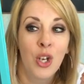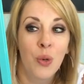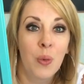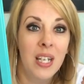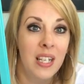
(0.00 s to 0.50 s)

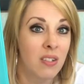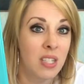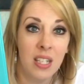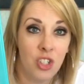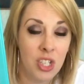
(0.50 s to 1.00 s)
we
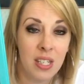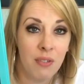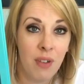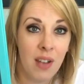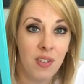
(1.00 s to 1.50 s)
just did it
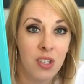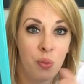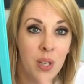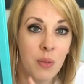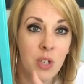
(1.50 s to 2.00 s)
5 days a
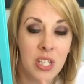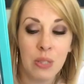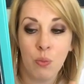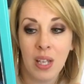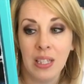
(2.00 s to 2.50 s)
week and we just
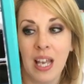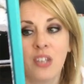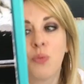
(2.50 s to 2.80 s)
read less.